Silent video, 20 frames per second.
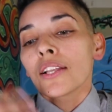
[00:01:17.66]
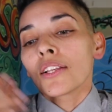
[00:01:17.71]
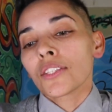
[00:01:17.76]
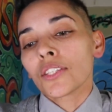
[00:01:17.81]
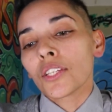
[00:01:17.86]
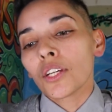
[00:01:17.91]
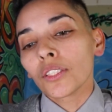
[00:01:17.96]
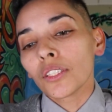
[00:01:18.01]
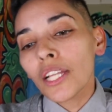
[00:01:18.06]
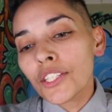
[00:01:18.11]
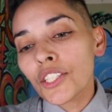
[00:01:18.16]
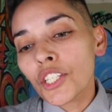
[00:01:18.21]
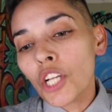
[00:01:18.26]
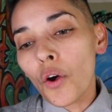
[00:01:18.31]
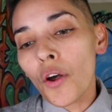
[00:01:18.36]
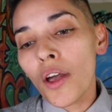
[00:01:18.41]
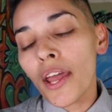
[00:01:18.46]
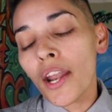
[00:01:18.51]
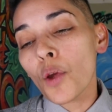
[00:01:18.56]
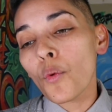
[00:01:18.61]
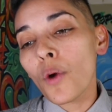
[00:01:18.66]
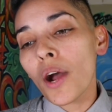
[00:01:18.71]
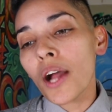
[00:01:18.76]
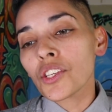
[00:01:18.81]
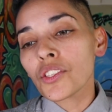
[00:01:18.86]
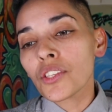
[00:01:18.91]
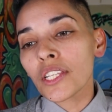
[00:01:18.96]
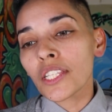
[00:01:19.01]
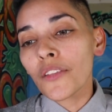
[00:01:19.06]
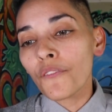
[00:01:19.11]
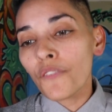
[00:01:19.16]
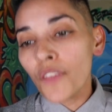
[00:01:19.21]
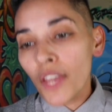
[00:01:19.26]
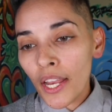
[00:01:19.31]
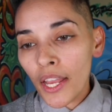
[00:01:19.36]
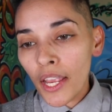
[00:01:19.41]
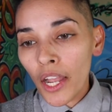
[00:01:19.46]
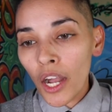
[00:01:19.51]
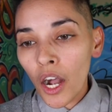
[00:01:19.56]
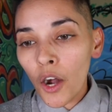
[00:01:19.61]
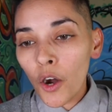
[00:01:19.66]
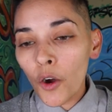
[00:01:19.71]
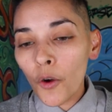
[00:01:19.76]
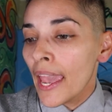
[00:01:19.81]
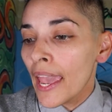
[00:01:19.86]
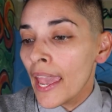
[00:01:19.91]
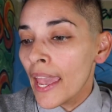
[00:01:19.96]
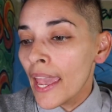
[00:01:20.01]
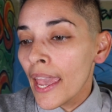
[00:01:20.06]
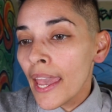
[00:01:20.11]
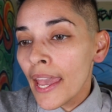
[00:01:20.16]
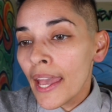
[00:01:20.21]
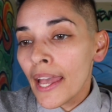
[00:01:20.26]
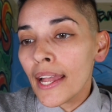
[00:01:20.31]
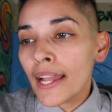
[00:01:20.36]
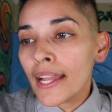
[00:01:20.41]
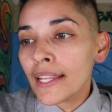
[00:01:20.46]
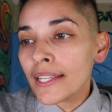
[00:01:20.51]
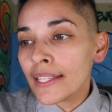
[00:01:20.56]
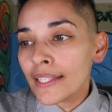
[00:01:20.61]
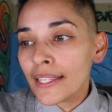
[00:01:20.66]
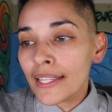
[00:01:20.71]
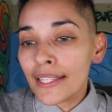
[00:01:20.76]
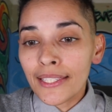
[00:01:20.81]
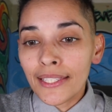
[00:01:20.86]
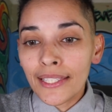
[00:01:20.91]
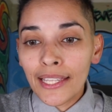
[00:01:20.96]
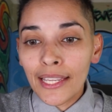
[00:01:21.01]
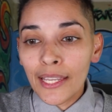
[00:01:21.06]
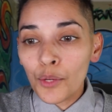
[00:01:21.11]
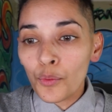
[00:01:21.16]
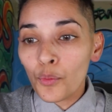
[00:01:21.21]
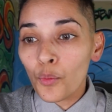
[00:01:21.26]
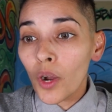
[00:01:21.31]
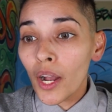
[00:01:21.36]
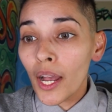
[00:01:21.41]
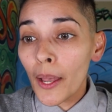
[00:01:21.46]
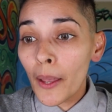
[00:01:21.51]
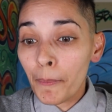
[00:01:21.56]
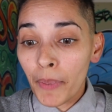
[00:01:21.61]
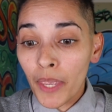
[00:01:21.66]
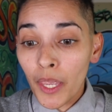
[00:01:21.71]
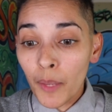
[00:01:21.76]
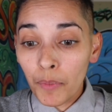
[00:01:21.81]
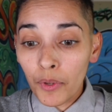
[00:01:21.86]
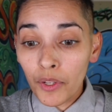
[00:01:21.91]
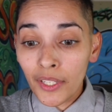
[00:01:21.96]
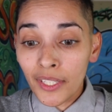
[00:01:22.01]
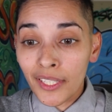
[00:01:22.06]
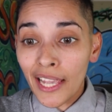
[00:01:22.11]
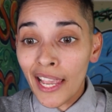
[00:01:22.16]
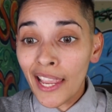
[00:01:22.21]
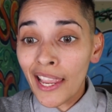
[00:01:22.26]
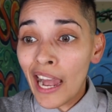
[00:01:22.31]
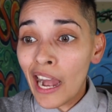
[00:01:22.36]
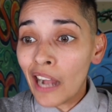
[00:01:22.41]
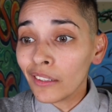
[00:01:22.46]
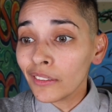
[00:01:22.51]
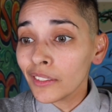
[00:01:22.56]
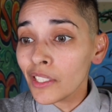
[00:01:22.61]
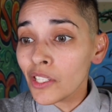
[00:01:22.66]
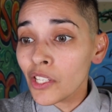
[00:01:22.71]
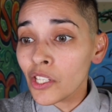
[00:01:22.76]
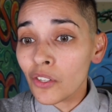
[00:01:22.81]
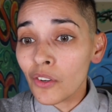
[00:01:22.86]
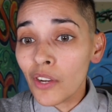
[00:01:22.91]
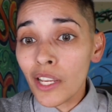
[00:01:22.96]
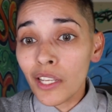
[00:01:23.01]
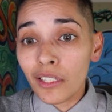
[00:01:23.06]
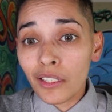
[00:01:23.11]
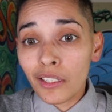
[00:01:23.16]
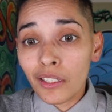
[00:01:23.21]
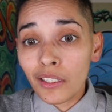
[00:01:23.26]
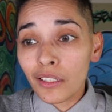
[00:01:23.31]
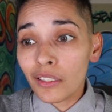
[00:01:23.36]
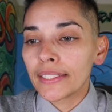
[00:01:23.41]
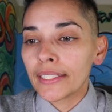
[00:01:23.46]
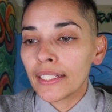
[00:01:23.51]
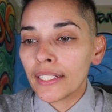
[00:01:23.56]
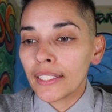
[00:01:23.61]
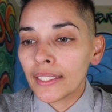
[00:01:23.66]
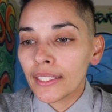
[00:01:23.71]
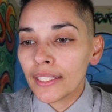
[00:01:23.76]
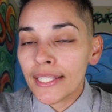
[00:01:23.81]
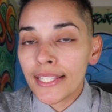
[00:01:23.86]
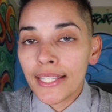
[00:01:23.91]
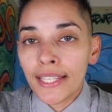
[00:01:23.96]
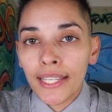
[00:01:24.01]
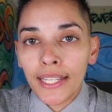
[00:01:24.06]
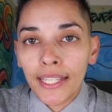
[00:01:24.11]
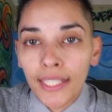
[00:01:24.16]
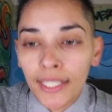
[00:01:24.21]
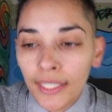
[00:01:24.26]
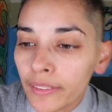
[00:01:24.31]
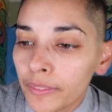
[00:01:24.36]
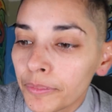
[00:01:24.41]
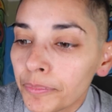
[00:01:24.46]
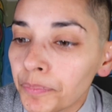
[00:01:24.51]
So let's go ahead and watch this video and let's see what people say out on the streets. Let's get it.